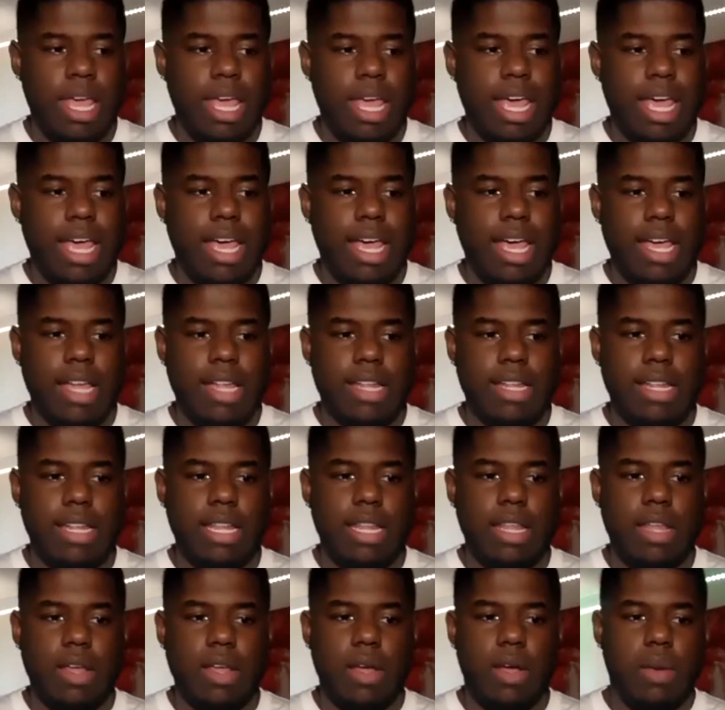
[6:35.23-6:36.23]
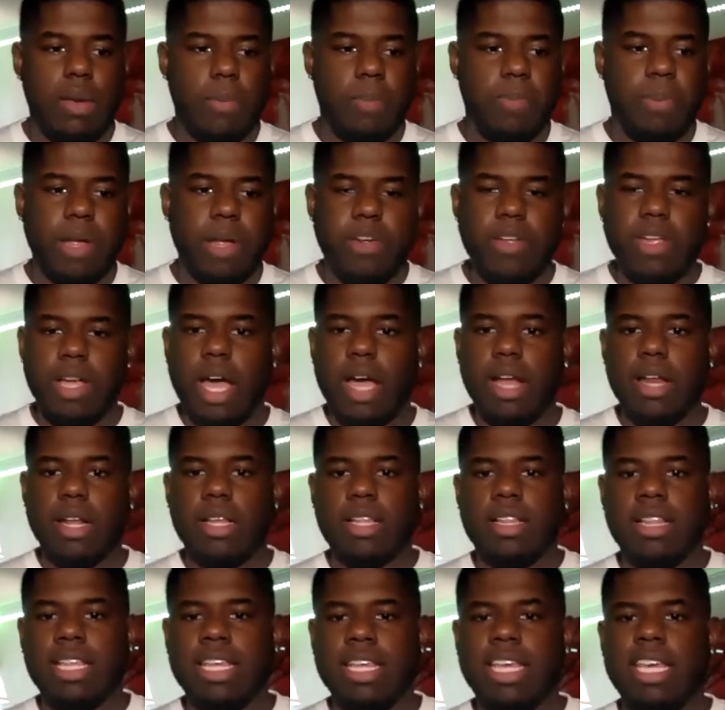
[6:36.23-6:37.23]
And
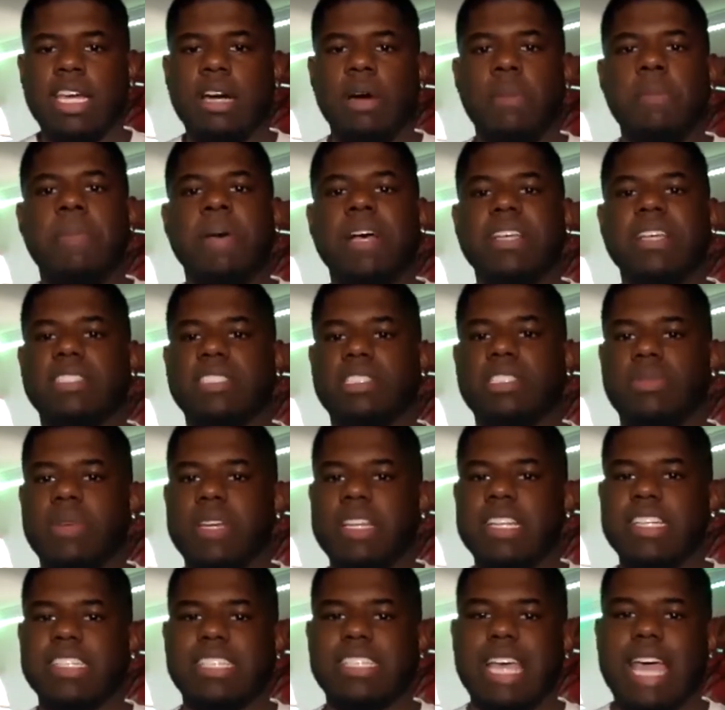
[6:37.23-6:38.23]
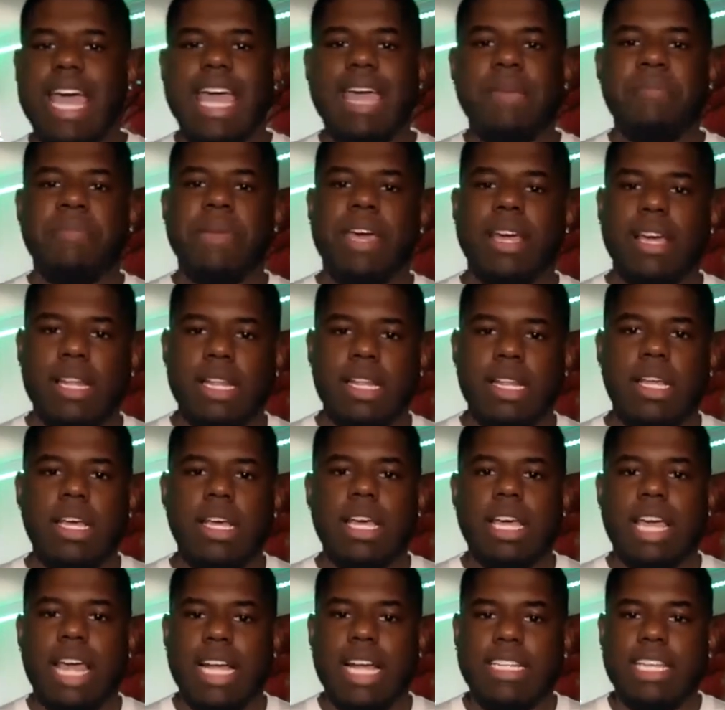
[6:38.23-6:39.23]
periodically, he'll message me and say, "Hey, man,
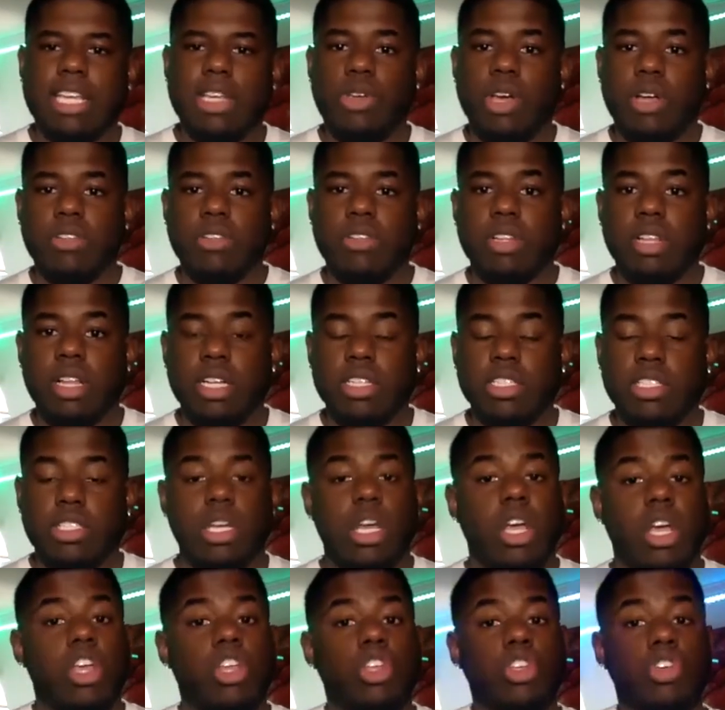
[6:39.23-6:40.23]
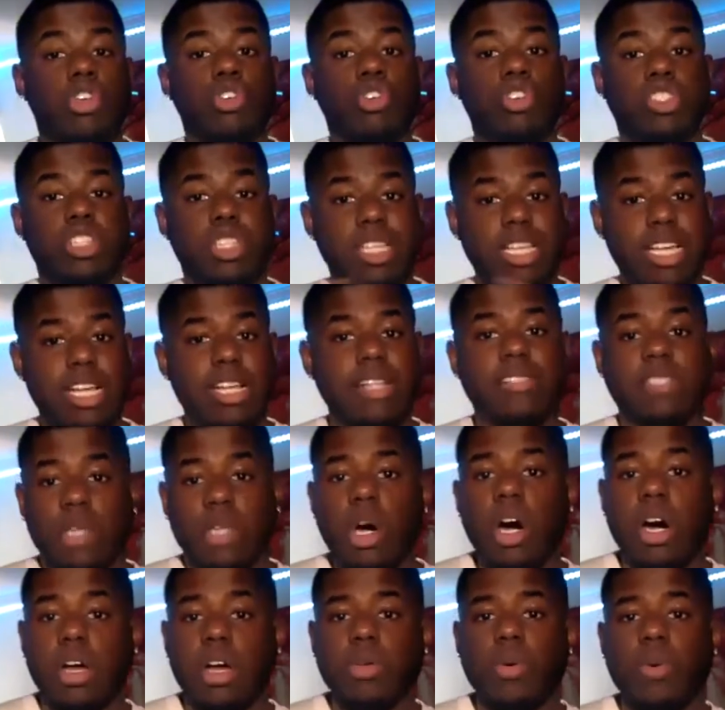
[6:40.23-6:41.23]
can I take you out to lunch?" Usually, it's
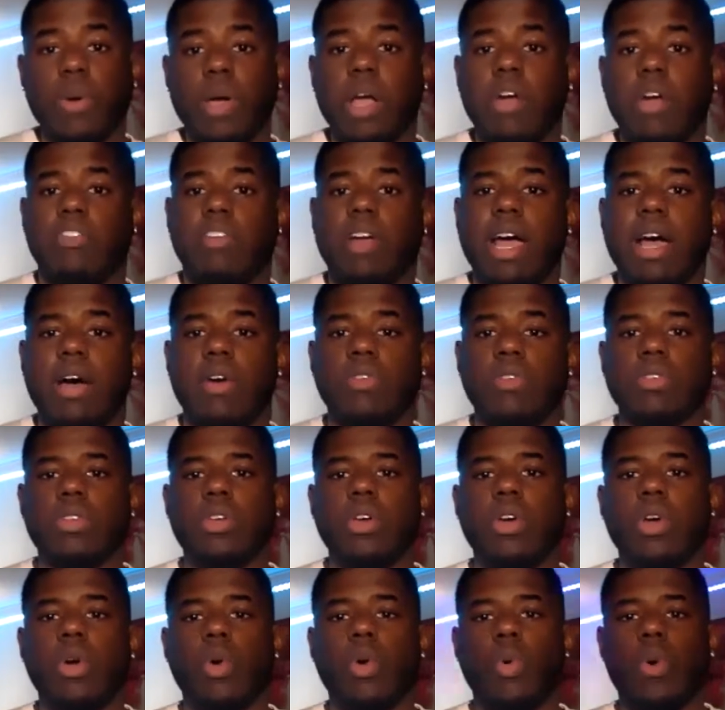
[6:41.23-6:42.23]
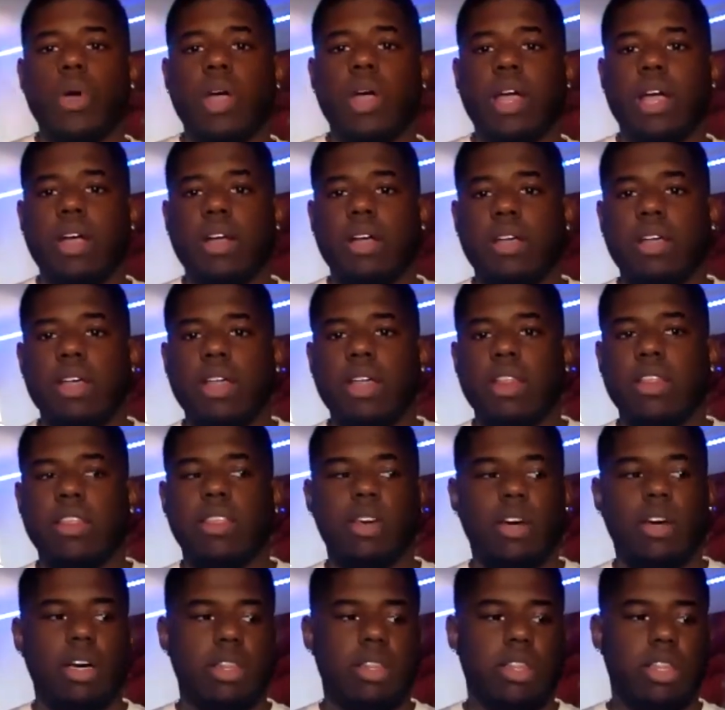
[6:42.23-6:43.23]
the other way around, where
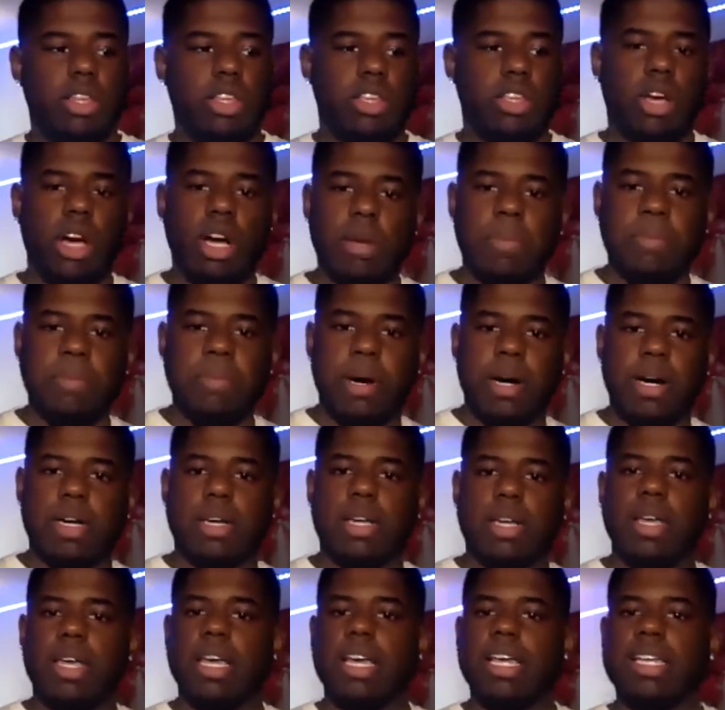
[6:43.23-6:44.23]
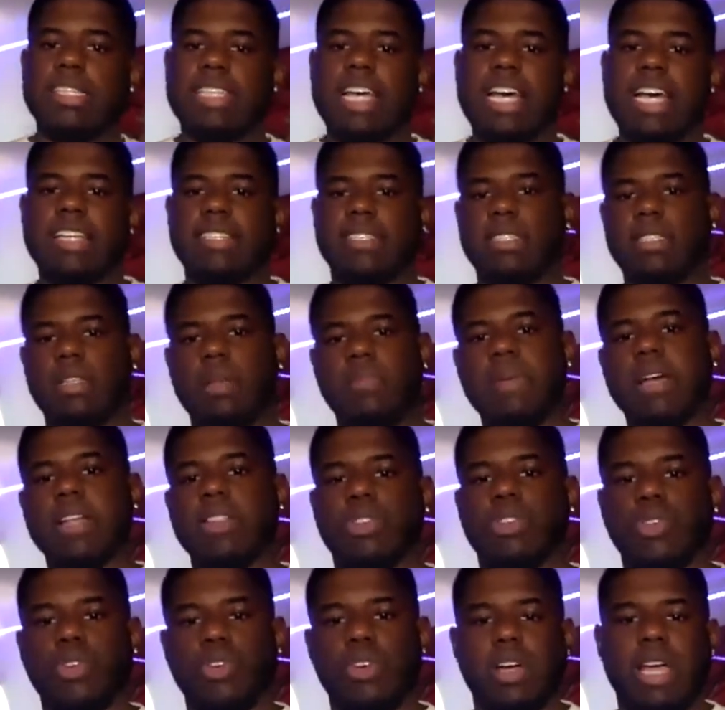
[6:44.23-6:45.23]
the young buck is asking the
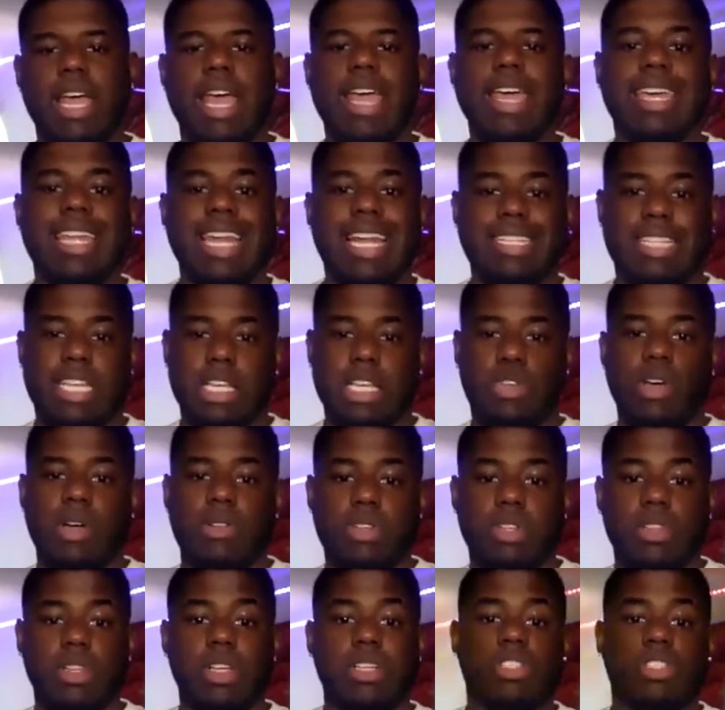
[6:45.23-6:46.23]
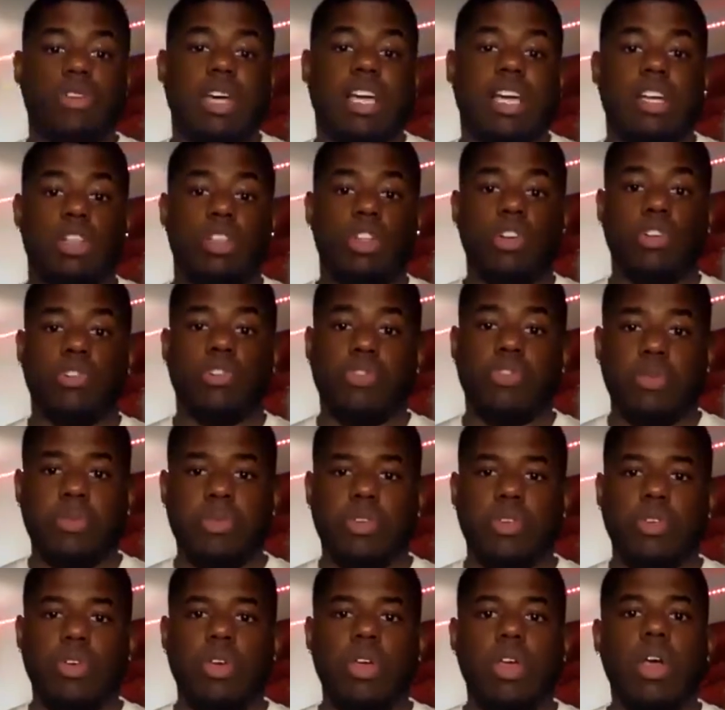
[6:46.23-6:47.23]
mentor, "Hey, can I take you out to lunch so I can learn from
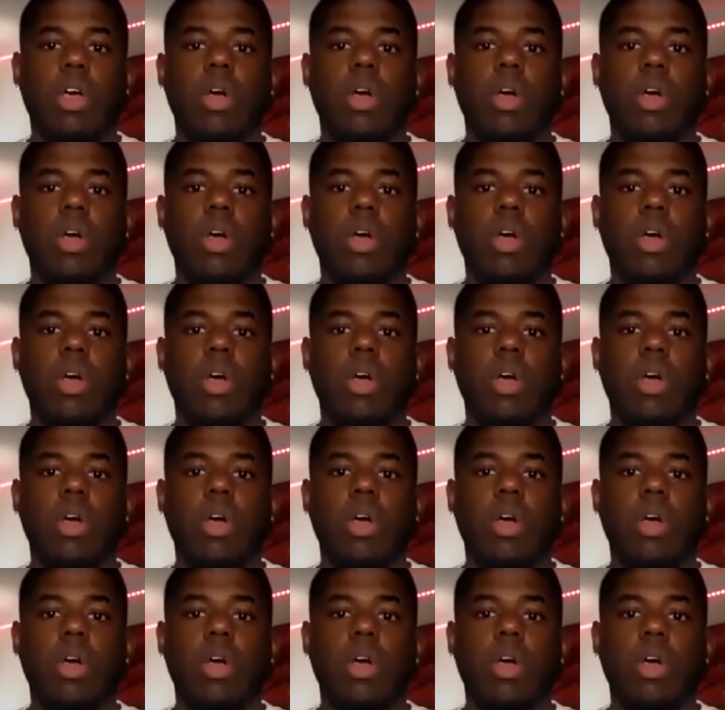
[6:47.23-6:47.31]
you?"